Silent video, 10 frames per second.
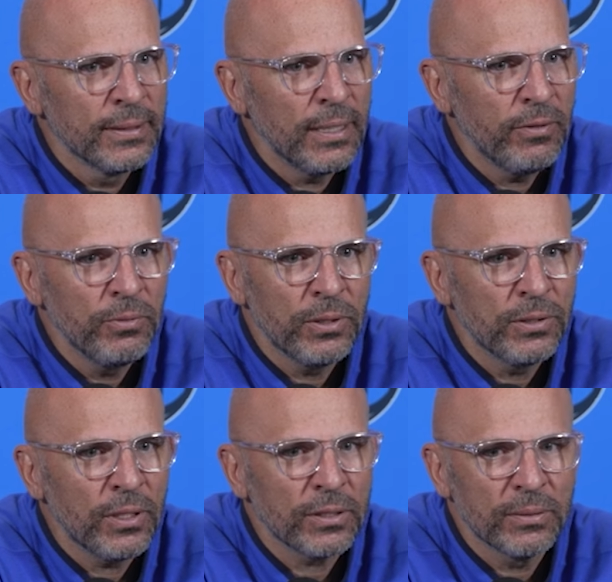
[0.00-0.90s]
everyone
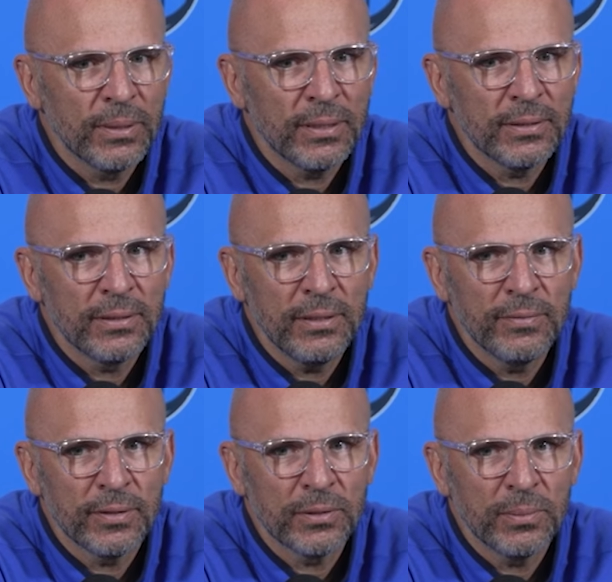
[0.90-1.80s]
talks about his
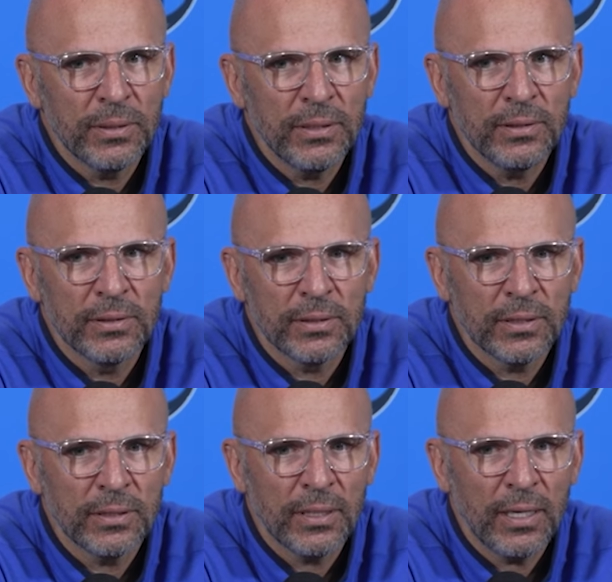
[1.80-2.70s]
defense, but he's,
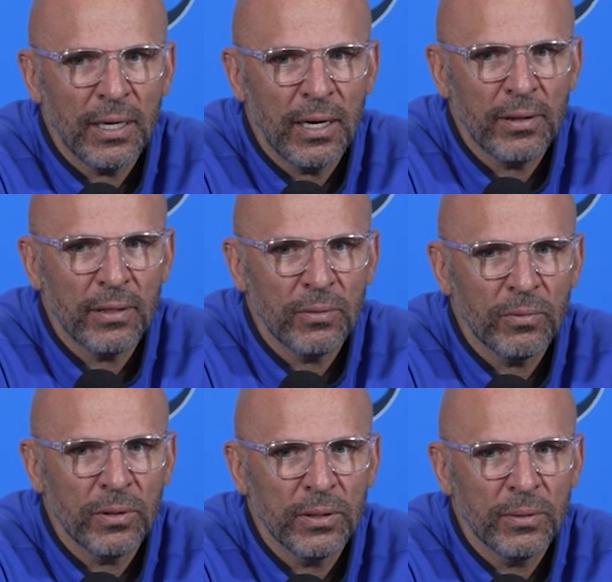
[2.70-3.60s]
I think,
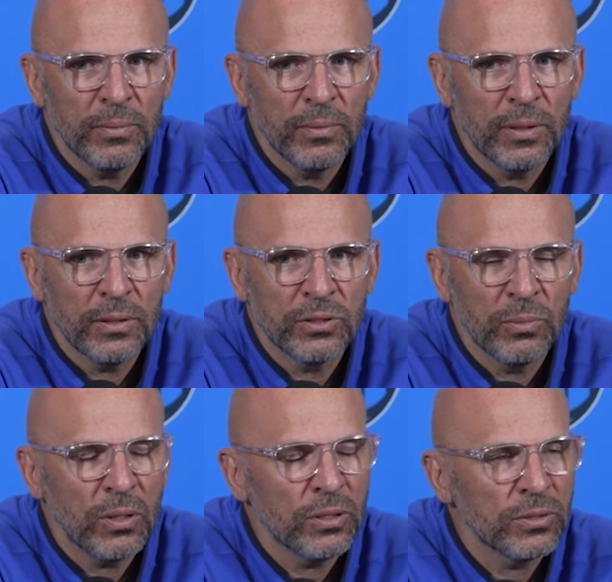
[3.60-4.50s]
one of the
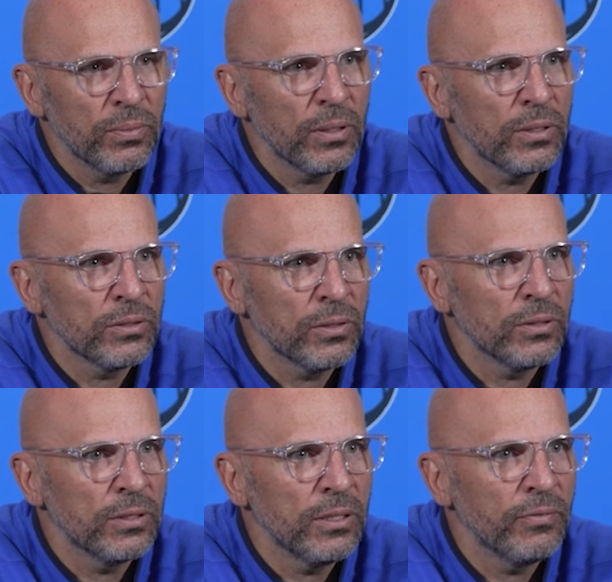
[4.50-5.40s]
smartest players on
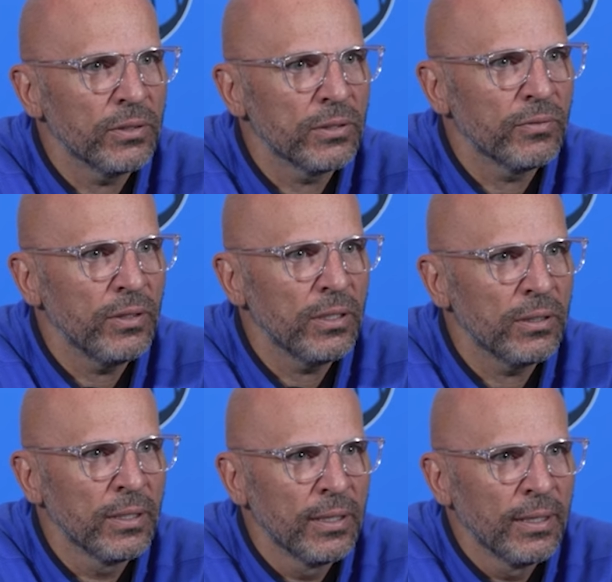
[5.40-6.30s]
the defensive
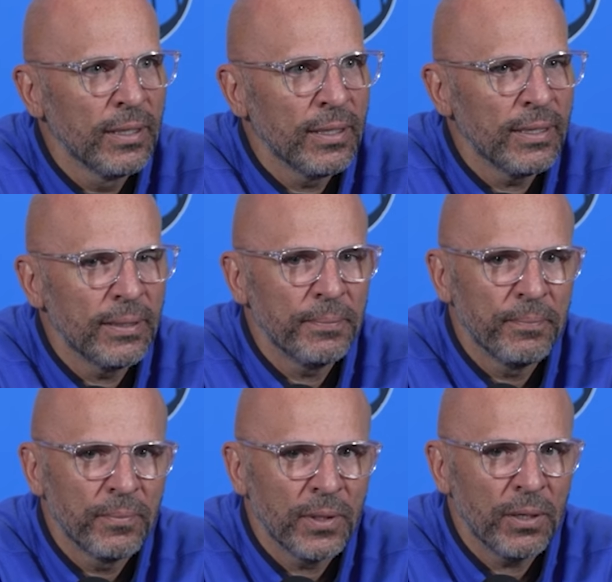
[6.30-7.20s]
end.
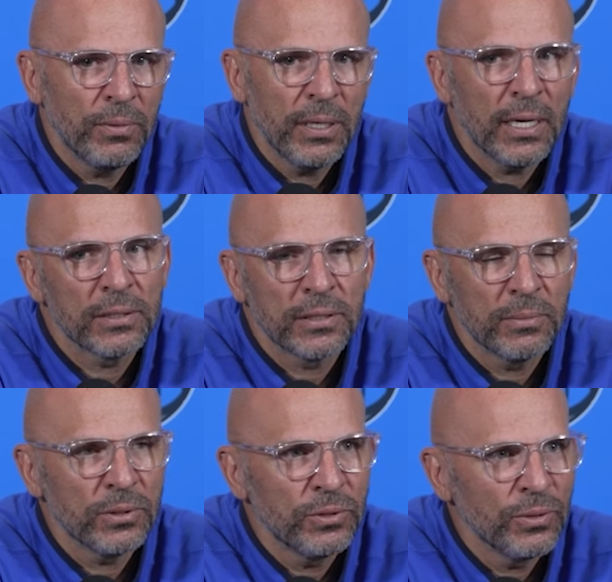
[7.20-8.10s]
Now, we ask
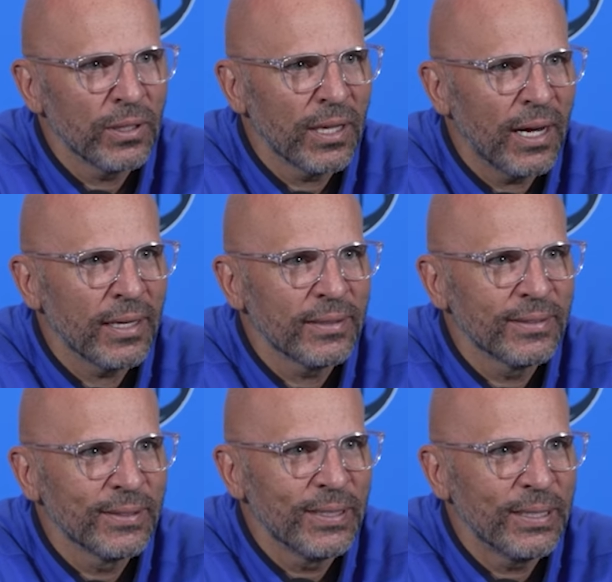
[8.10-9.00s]
him to do a lot,
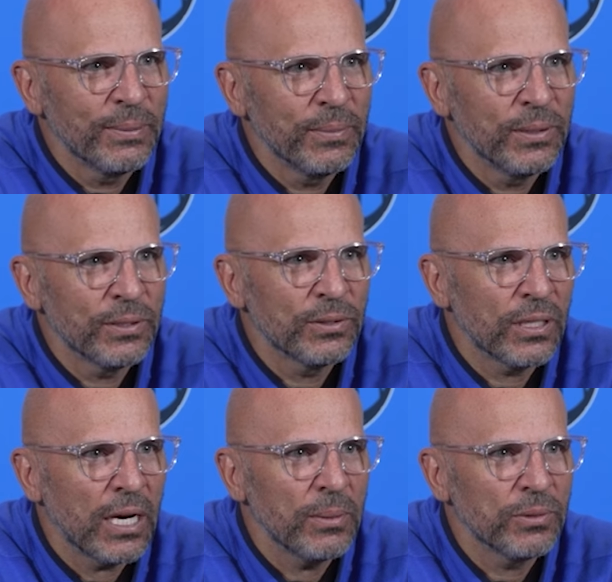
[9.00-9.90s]
and there's
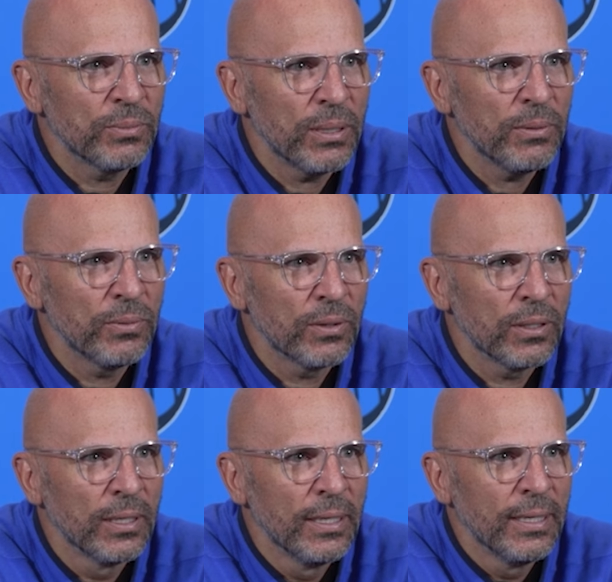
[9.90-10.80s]
times maybe where,